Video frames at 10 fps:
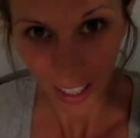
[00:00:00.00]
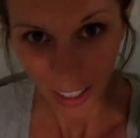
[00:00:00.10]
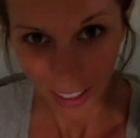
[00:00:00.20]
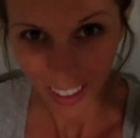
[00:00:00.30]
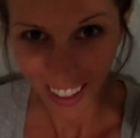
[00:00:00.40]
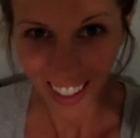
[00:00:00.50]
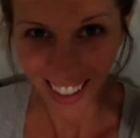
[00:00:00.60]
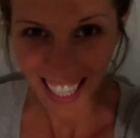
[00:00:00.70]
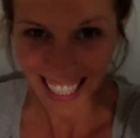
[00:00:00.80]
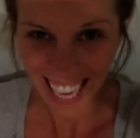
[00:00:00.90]
All
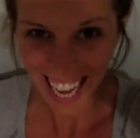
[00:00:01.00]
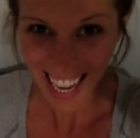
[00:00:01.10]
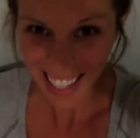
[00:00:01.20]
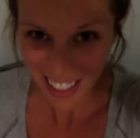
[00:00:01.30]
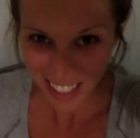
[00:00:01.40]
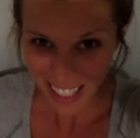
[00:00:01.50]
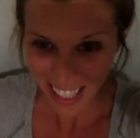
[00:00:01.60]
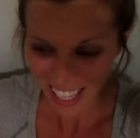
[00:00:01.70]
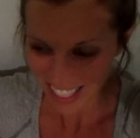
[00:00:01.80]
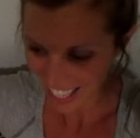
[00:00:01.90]
right, guys.
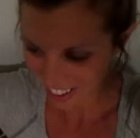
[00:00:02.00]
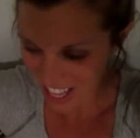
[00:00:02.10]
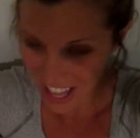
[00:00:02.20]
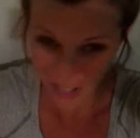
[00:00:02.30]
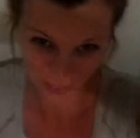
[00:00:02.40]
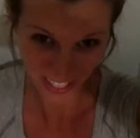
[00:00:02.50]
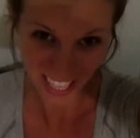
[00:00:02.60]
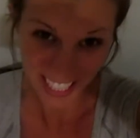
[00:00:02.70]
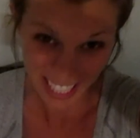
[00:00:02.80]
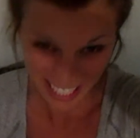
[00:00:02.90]
That's everything we
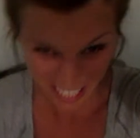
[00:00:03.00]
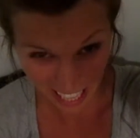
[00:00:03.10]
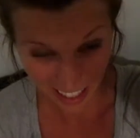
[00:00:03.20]
ate today.